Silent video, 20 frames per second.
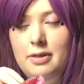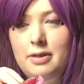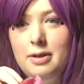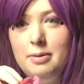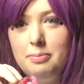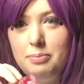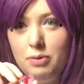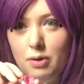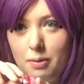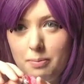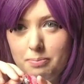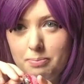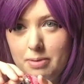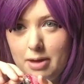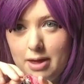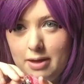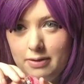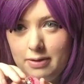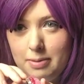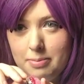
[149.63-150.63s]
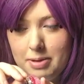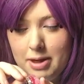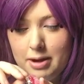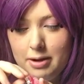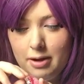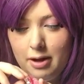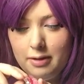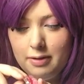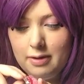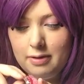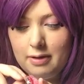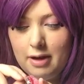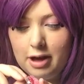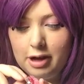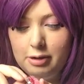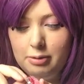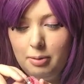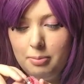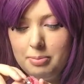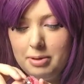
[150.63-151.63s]
the sort of bassy bit, not this
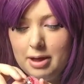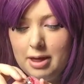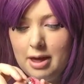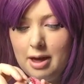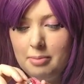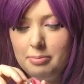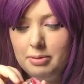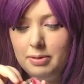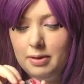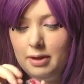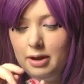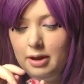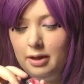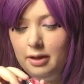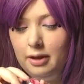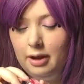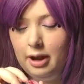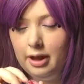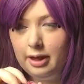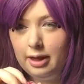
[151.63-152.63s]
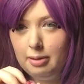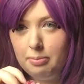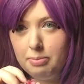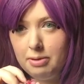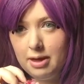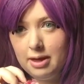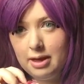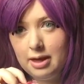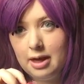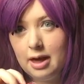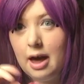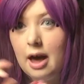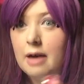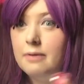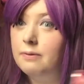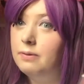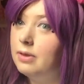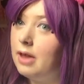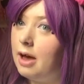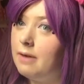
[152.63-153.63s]
actual bit here, but the little clicky bit here, I,
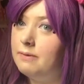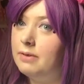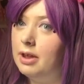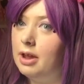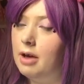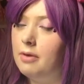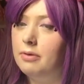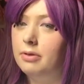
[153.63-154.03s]
that fell off.